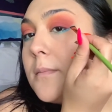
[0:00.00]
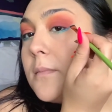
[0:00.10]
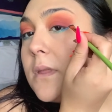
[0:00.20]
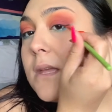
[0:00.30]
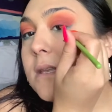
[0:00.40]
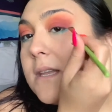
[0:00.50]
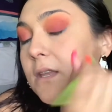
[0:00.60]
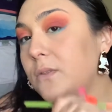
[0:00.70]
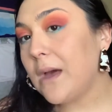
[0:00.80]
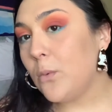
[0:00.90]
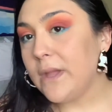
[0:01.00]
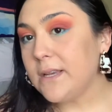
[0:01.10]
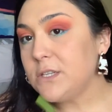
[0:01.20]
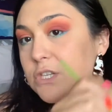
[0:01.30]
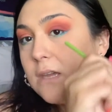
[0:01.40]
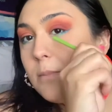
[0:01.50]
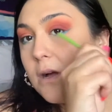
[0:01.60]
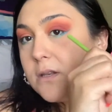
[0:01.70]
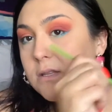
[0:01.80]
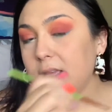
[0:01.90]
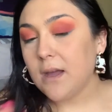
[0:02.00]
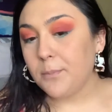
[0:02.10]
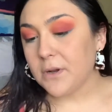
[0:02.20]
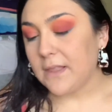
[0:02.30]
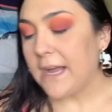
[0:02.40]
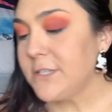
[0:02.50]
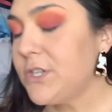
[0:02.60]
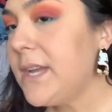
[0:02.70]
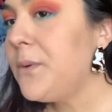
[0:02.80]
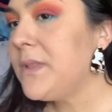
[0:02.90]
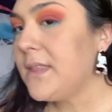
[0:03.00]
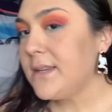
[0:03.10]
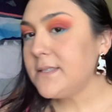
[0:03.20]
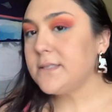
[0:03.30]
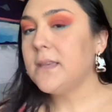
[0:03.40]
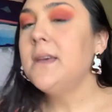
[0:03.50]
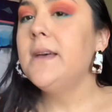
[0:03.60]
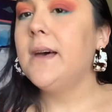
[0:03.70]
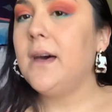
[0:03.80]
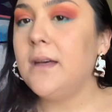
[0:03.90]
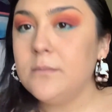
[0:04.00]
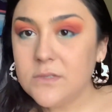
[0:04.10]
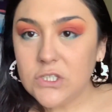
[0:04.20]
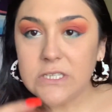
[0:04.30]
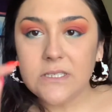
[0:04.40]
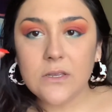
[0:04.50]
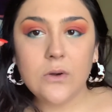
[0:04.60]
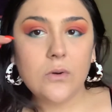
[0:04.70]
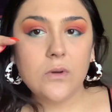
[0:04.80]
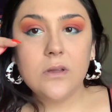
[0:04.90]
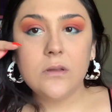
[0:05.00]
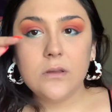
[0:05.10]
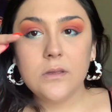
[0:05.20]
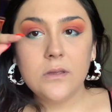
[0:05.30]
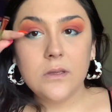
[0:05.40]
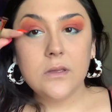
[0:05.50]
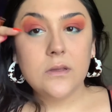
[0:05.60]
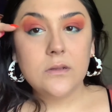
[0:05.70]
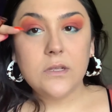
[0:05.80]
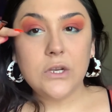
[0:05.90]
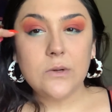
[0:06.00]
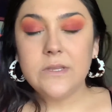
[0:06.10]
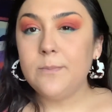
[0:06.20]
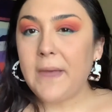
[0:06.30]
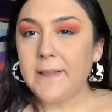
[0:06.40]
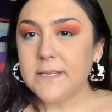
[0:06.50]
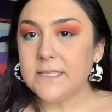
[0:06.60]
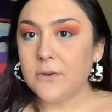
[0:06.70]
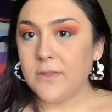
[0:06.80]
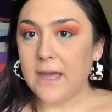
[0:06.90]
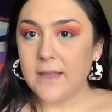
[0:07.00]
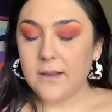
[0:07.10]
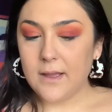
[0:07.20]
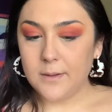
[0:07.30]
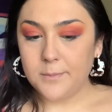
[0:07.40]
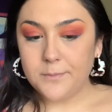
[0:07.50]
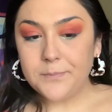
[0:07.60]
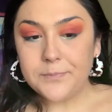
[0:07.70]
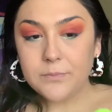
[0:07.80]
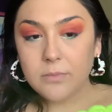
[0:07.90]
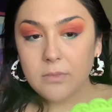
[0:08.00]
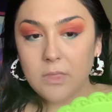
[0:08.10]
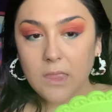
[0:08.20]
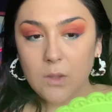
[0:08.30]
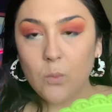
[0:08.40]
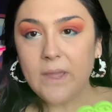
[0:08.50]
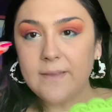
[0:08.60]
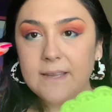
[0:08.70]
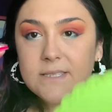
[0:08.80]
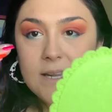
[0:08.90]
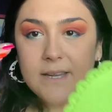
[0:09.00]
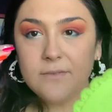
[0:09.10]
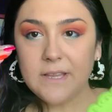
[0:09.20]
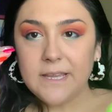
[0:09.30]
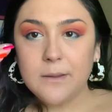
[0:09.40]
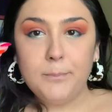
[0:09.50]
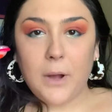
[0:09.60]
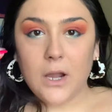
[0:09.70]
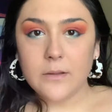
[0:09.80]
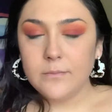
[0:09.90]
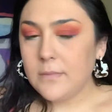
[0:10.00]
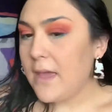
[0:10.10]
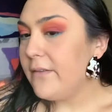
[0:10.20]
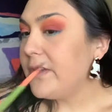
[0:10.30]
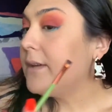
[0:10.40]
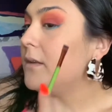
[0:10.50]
continue that winged shape onto the upper lash line with this, just so, you know, to balance out that wing that's kind of like bottom heavy.